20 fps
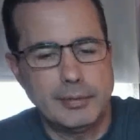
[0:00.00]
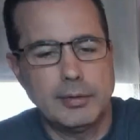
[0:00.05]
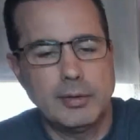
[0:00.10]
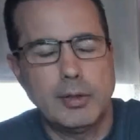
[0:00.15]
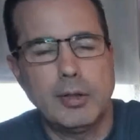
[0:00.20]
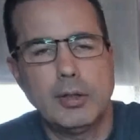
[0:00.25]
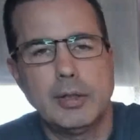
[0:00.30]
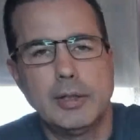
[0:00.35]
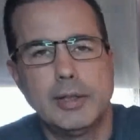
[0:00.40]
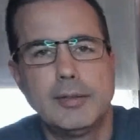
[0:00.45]

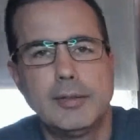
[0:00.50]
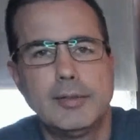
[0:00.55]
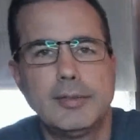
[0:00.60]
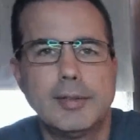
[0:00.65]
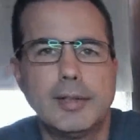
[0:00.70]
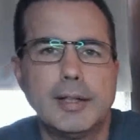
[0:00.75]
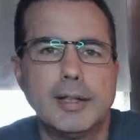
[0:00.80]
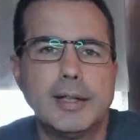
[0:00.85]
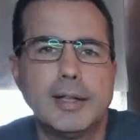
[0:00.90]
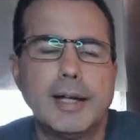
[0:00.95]
all its
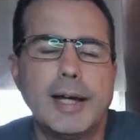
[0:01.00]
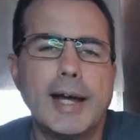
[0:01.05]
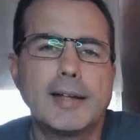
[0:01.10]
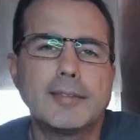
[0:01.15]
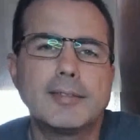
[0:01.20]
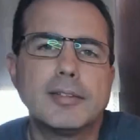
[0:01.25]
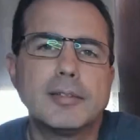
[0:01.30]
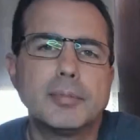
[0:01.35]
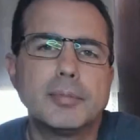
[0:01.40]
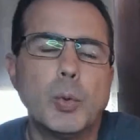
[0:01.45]
uh,
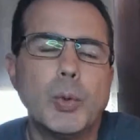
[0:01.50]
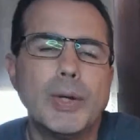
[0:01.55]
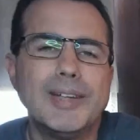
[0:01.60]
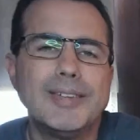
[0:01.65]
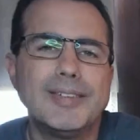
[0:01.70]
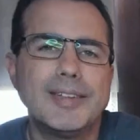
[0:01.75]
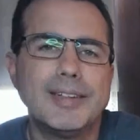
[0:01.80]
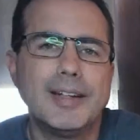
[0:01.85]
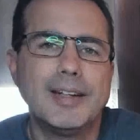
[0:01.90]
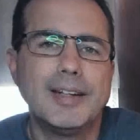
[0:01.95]
access
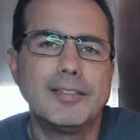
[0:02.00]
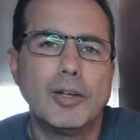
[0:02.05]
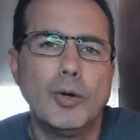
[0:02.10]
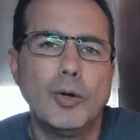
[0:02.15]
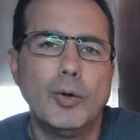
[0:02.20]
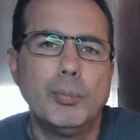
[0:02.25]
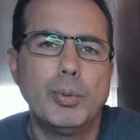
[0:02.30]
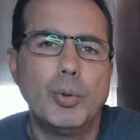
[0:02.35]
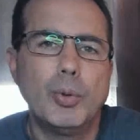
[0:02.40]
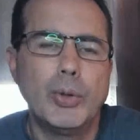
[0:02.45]
points and its
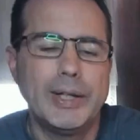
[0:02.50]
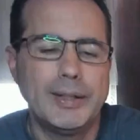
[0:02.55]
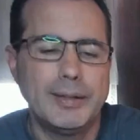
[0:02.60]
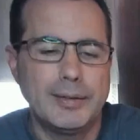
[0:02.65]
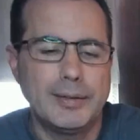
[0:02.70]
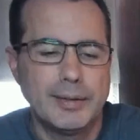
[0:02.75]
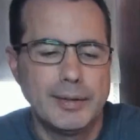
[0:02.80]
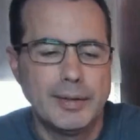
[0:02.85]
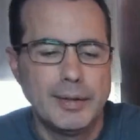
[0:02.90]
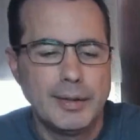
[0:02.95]
home point.